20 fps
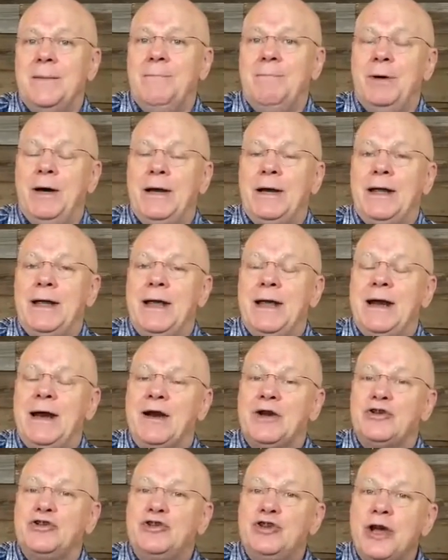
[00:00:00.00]
But in
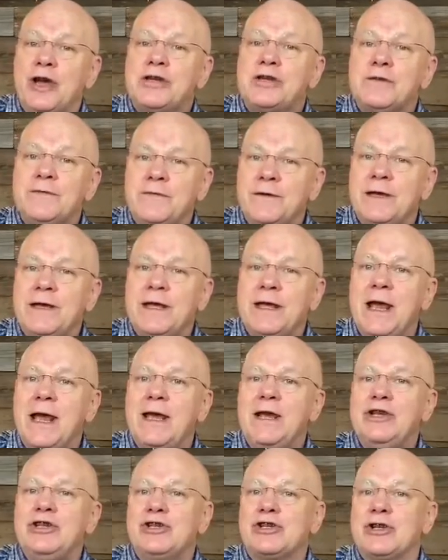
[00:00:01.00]
our
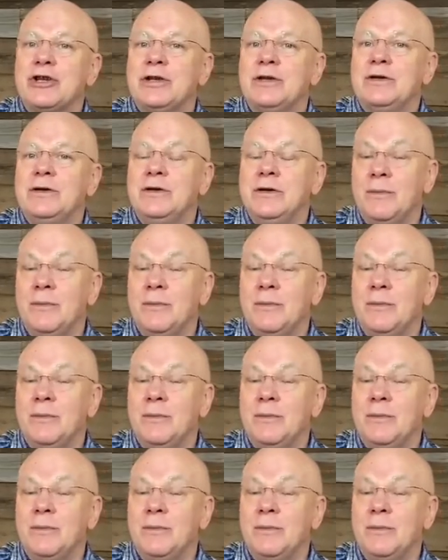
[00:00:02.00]
justification,